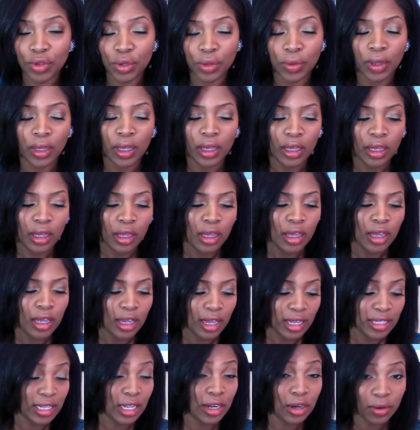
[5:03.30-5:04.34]
you.
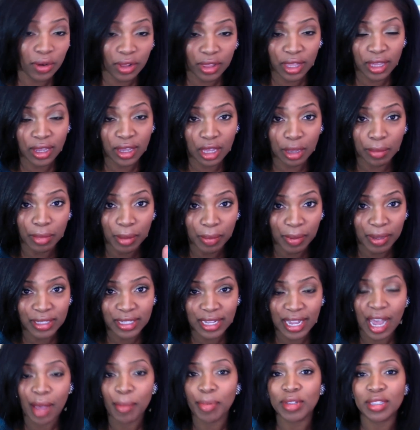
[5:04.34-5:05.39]
Because I know that they come up because
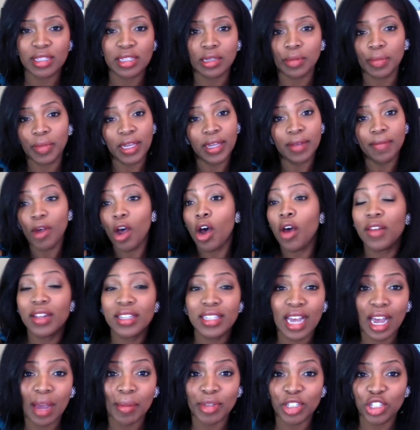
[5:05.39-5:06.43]
it happens to me all the
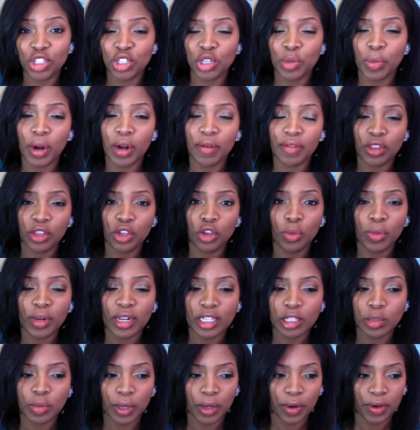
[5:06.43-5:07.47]
time. It's just a part of the human
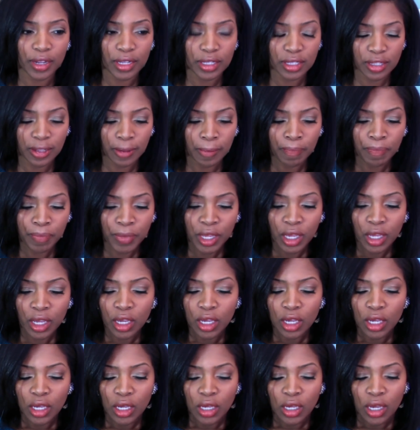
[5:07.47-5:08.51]
experience.
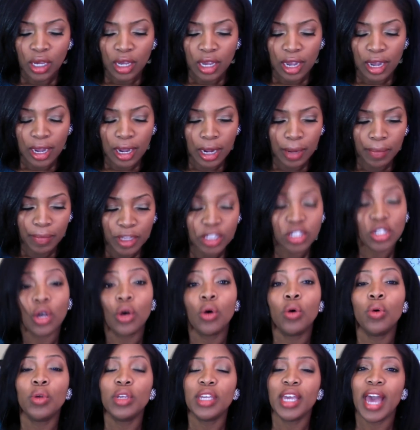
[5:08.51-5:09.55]

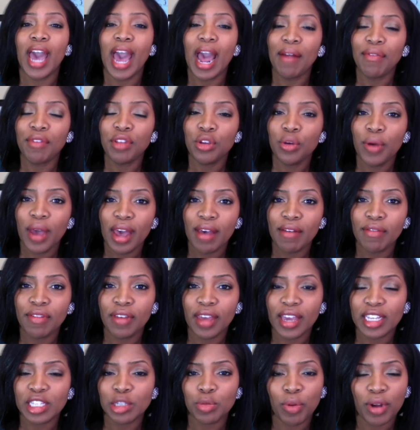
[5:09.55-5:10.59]
So yeah, after you have
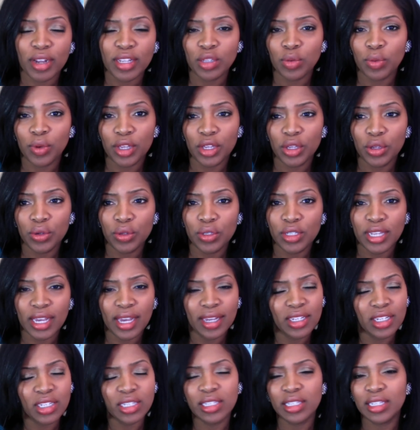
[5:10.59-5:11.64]
expressed what you
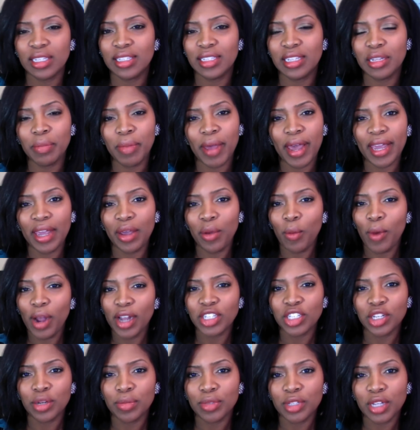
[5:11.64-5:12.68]
said, just sit back and
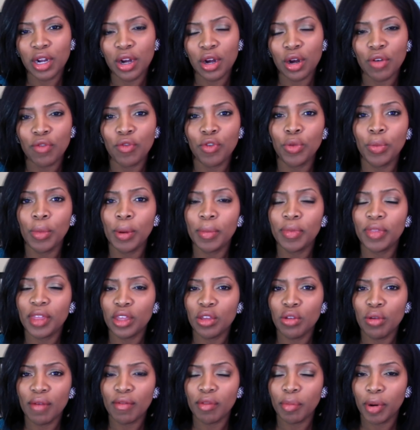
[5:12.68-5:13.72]
watch and observe. Remember that
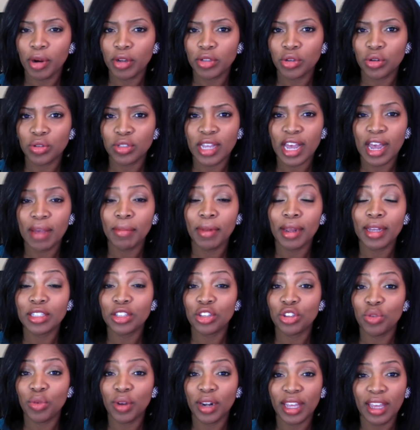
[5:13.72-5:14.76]
you have a personal timeline,
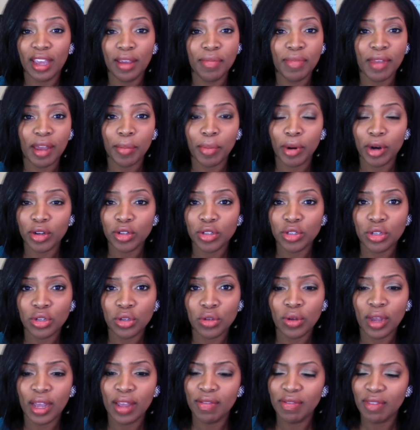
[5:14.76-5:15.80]
so you want to keep that
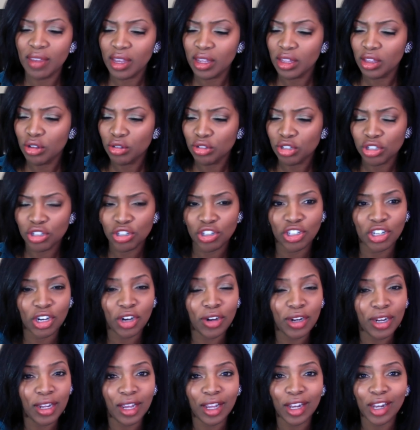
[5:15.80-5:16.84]
personal, and then you just
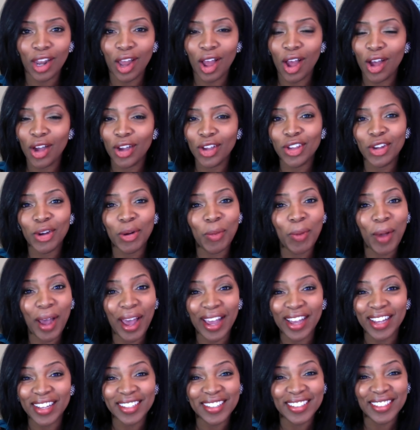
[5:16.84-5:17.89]
journey along your
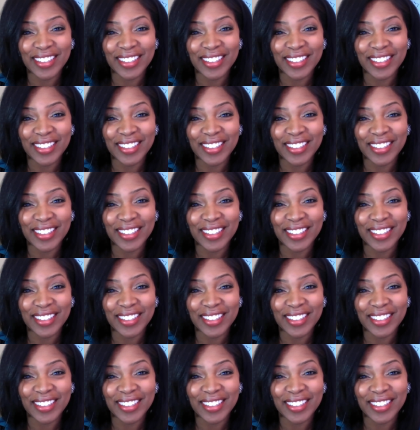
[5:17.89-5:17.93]
way.